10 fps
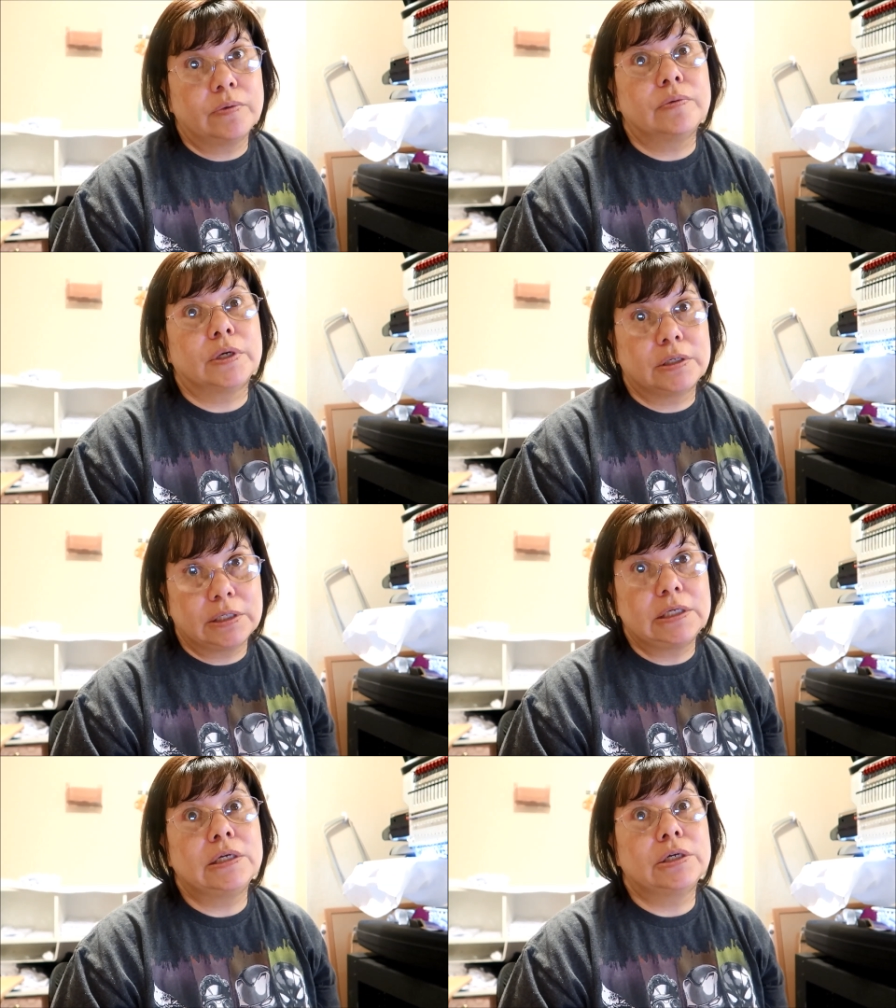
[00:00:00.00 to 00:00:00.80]

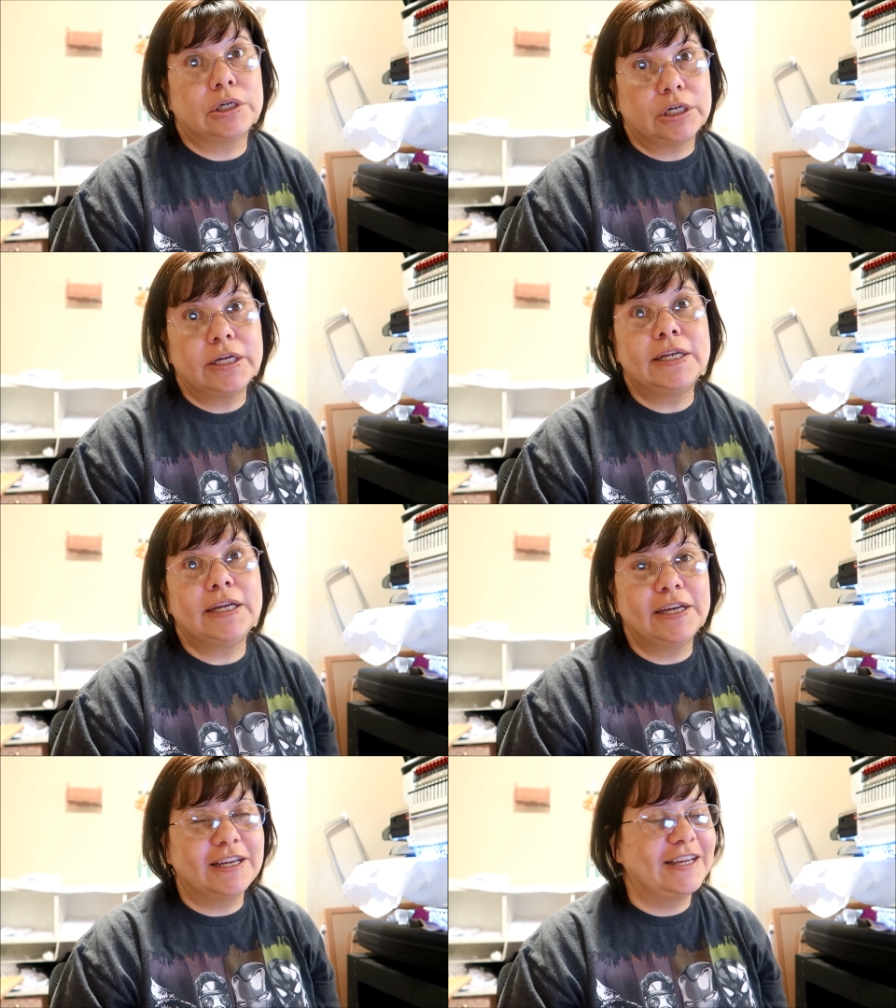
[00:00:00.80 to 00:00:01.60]
really
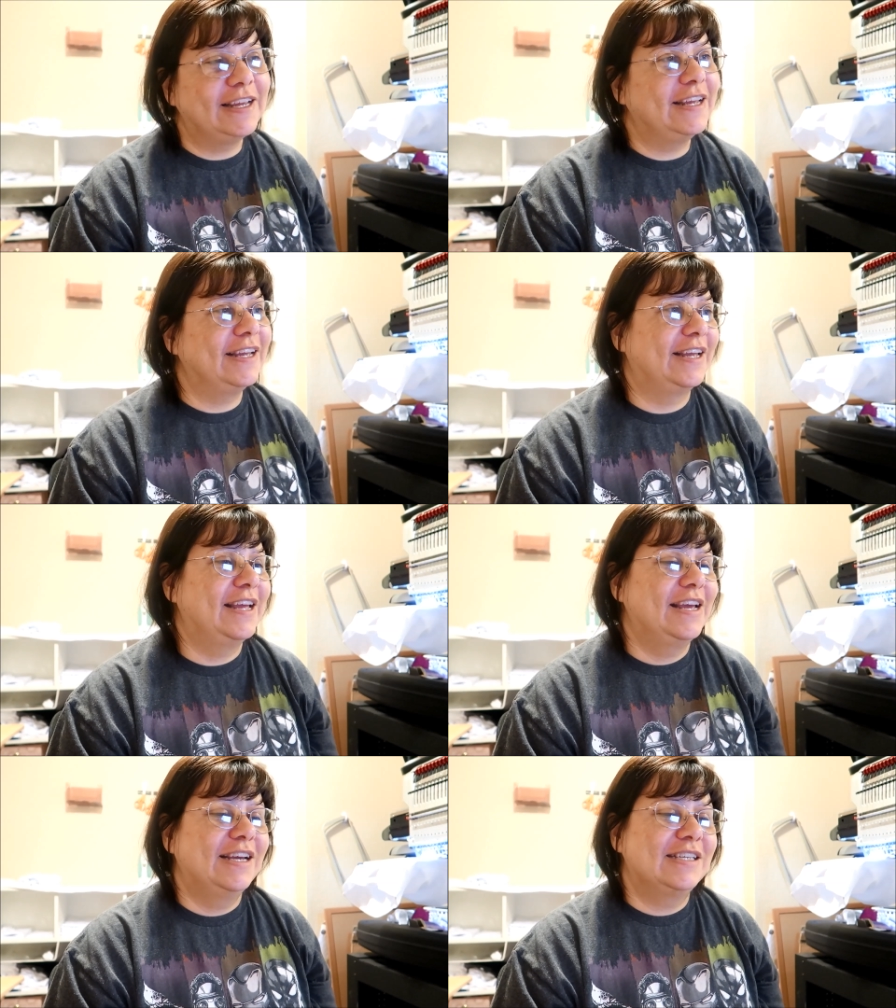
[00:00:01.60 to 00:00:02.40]
good.
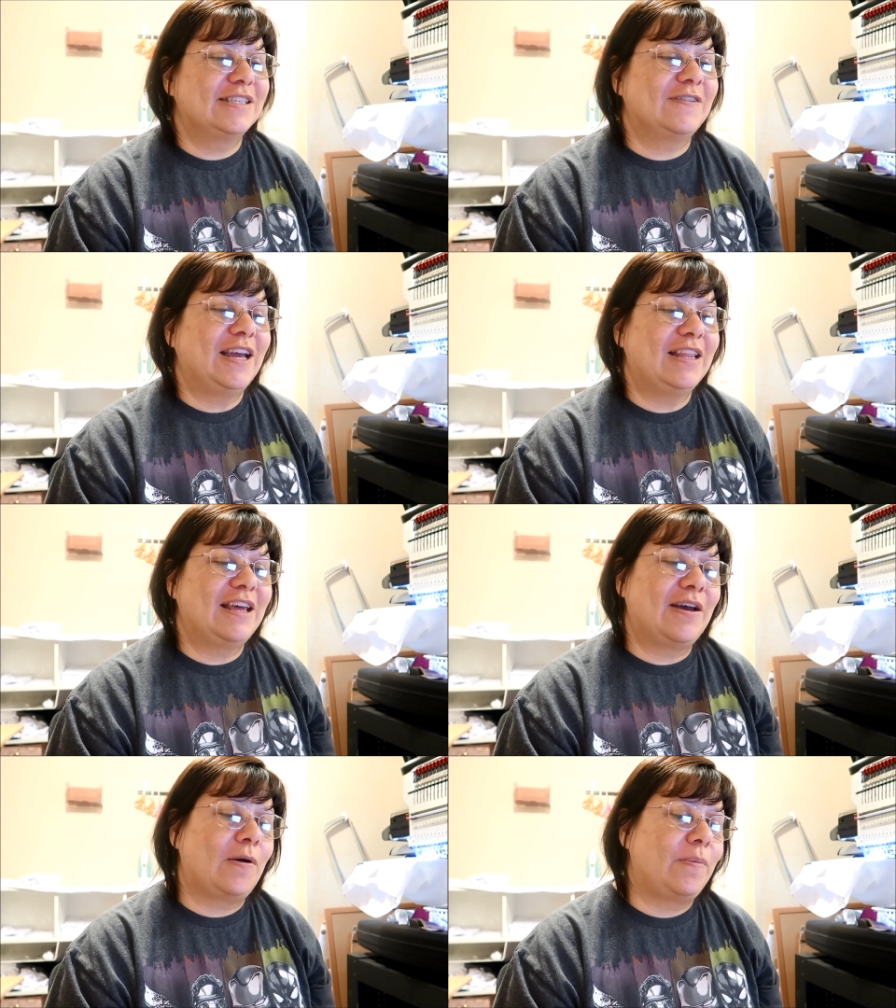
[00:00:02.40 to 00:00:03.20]
So we had
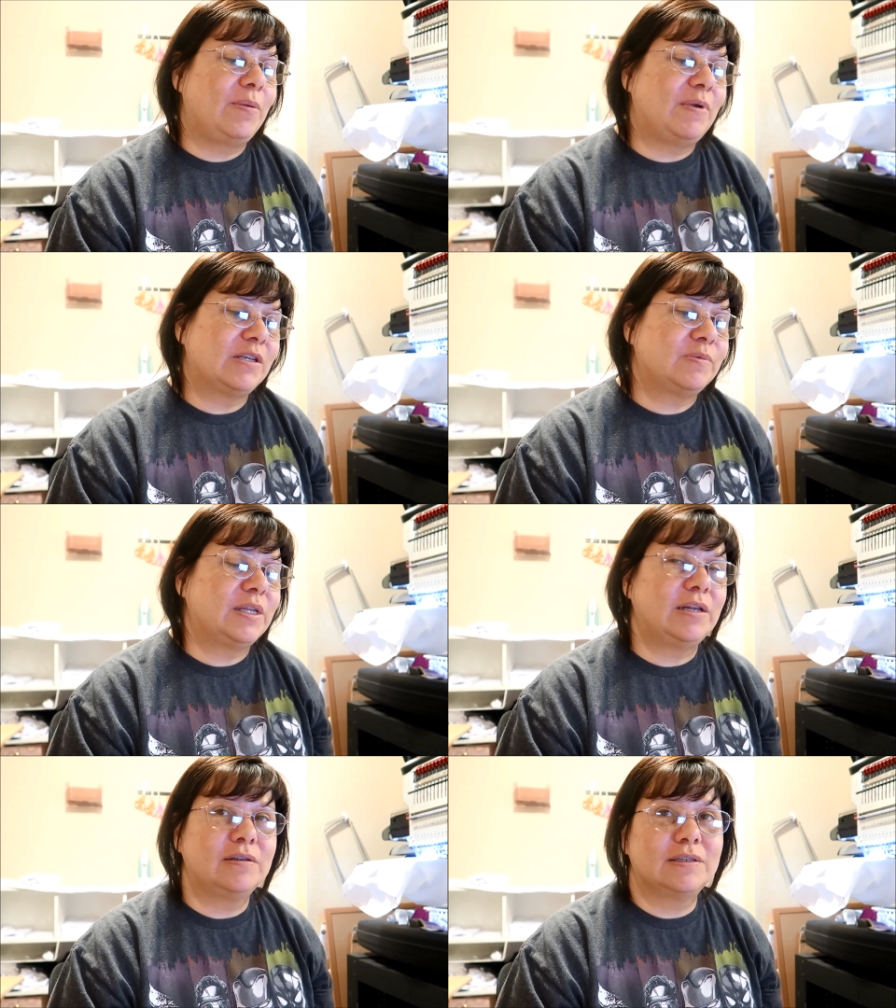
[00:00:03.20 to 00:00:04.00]
that, homemade mashed
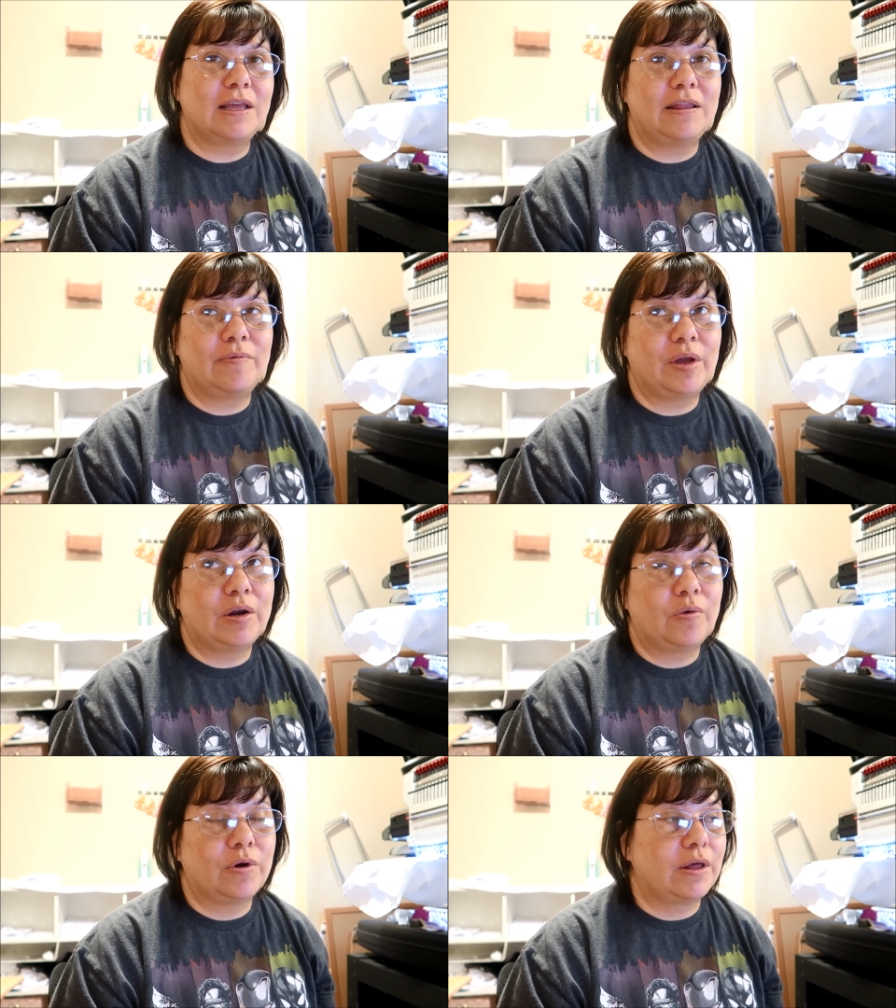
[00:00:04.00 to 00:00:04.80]
potatoes, and then we
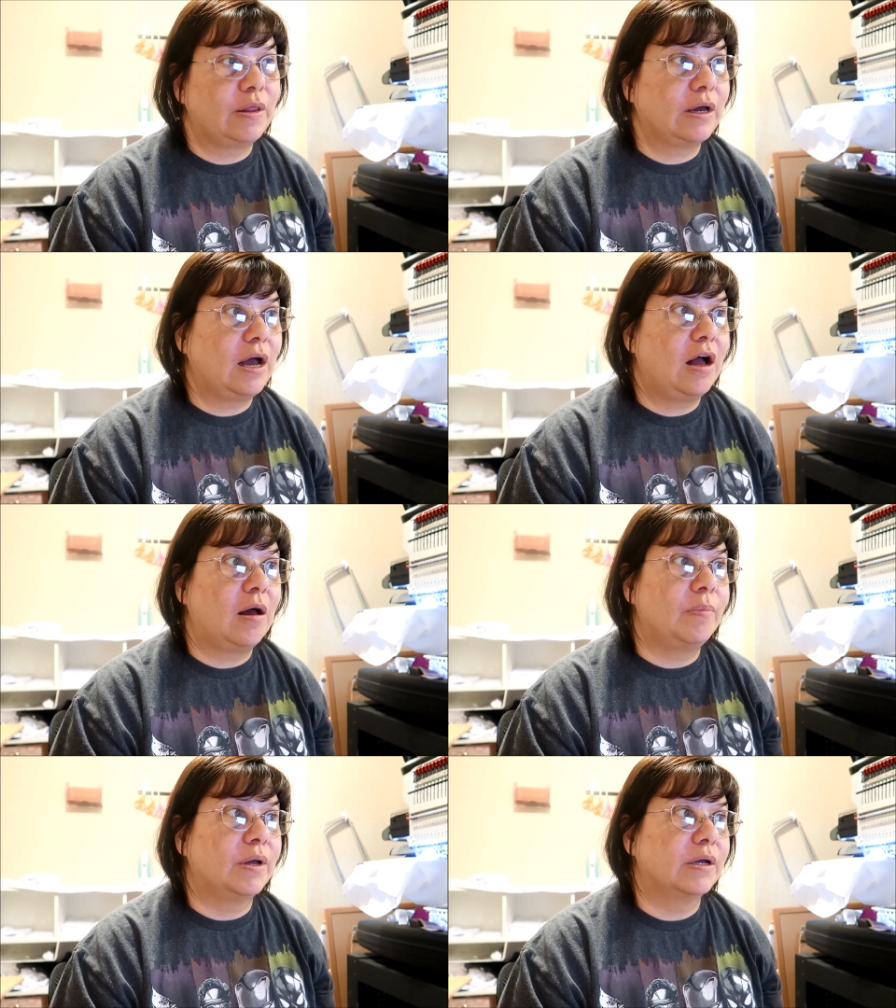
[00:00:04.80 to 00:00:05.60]
had corn on the
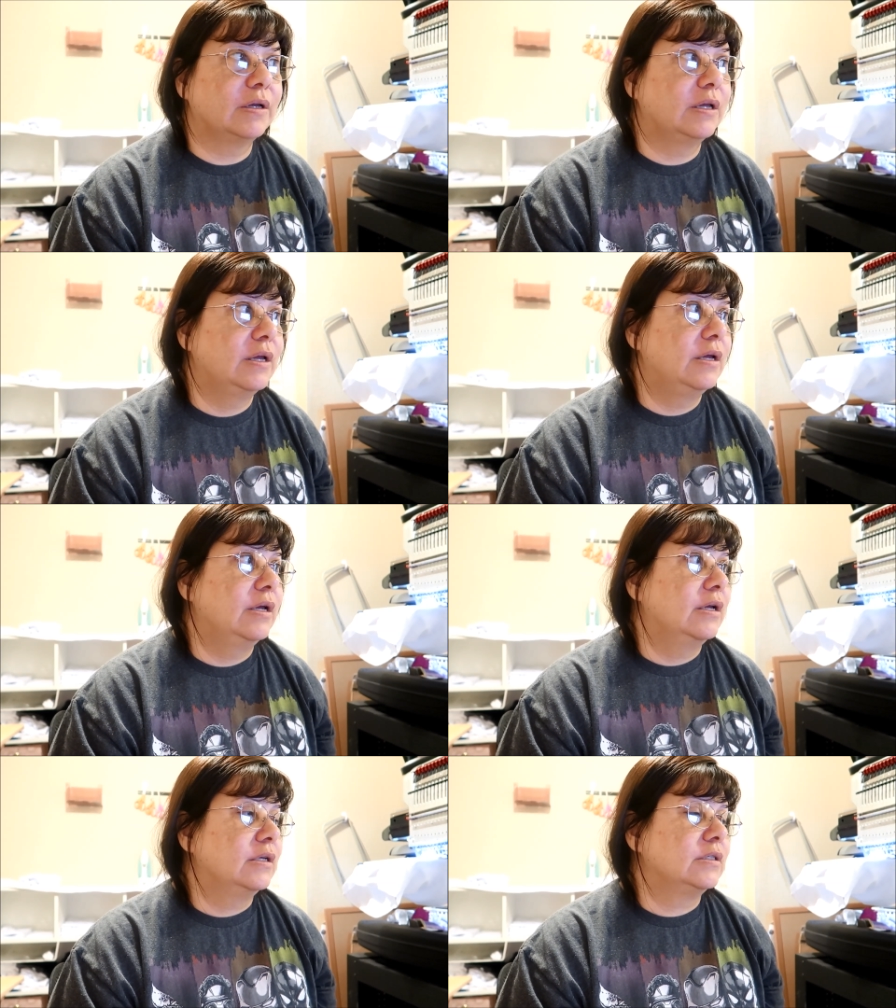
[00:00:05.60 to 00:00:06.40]
cob.
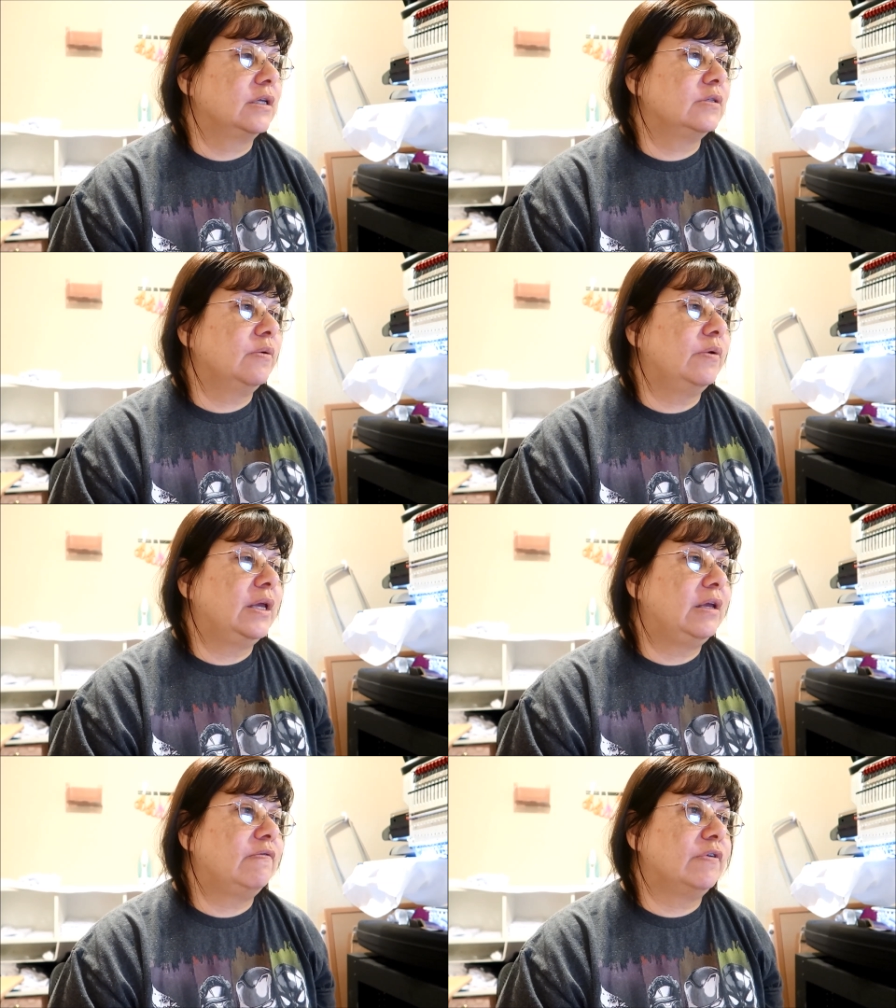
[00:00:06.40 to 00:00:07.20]
So that's what
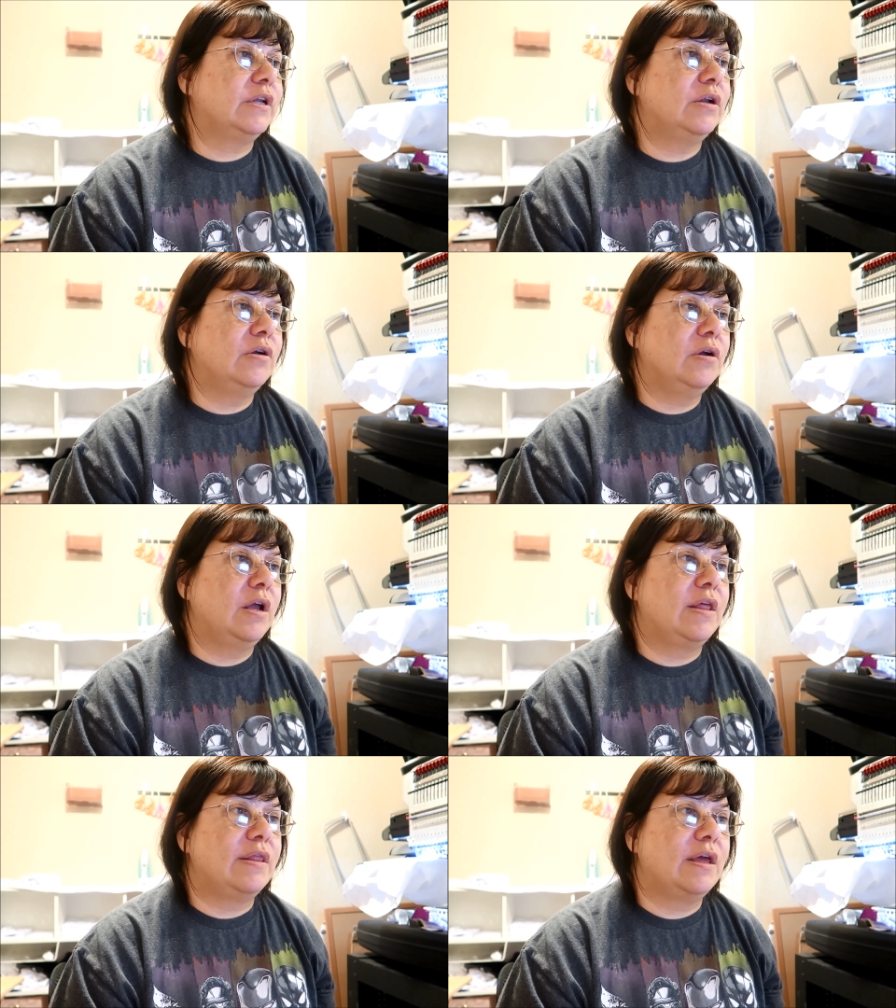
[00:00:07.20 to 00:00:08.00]
we ate for
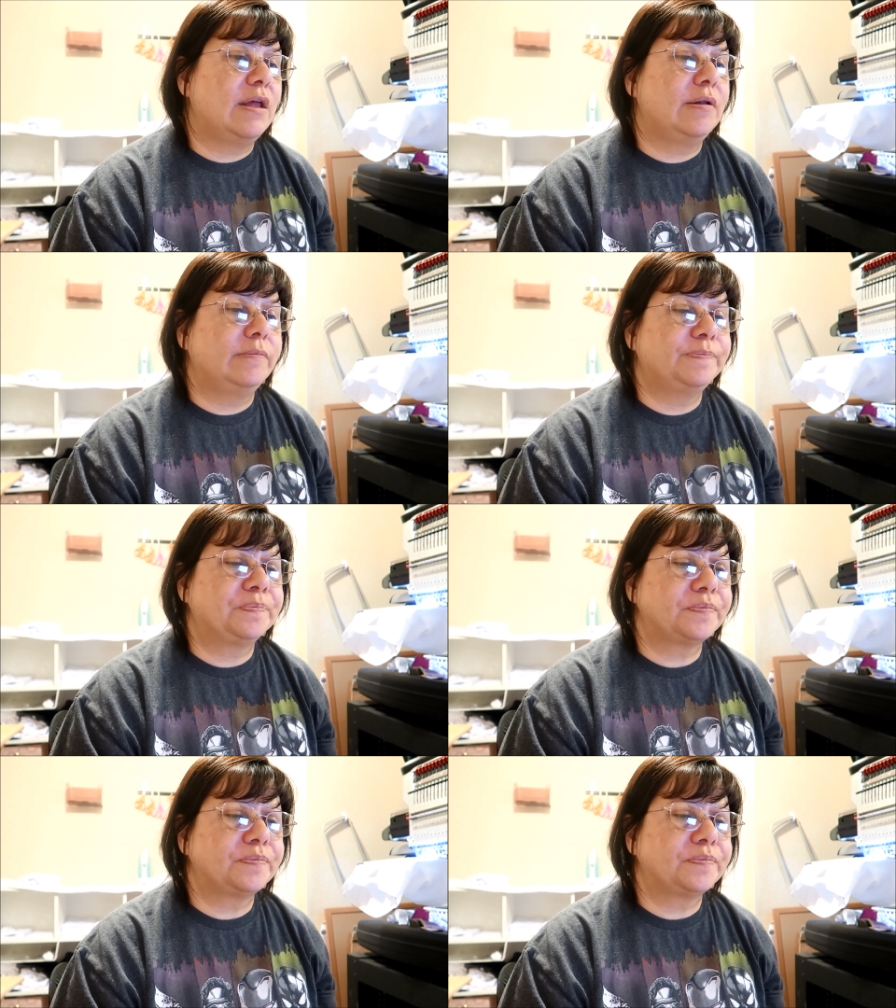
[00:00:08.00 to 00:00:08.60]
dinner, and then